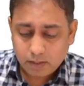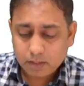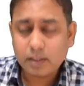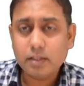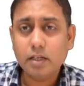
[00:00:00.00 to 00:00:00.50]

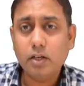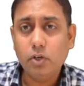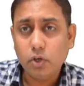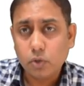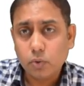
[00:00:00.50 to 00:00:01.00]
that the
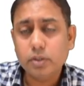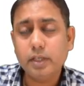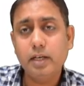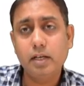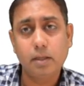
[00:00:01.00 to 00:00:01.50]
growth
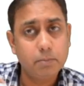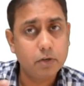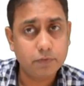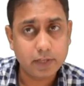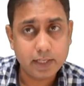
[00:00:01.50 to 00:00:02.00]
in number
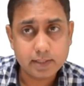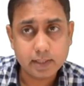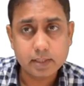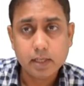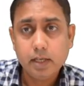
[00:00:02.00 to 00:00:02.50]
of
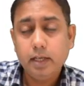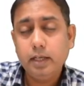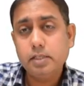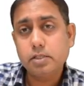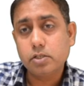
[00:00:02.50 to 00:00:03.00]
cases
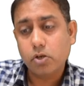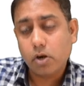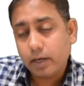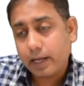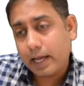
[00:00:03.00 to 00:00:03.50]
is
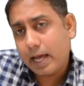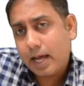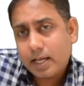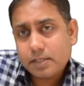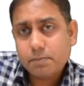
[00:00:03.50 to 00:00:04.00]
not
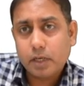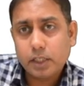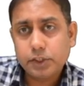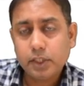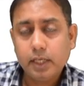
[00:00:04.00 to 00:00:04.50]
as
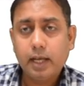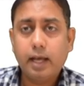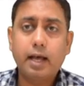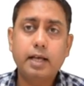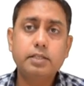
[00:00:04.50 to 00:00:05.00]
much
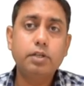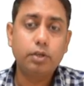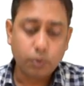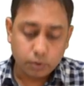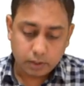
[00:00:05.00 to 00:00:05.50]
as the
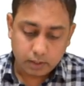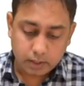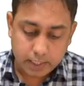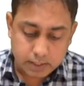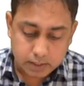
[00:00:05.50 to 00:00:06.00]
growth in
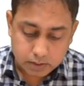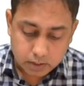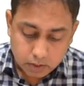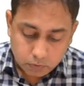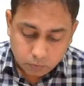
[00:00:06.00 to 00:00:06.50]

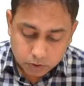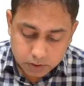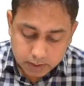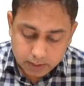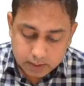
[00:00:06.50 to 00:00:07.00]
cases
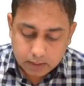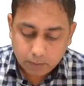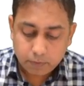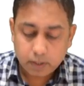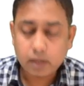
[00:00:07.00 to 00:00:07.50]
was seen somewhere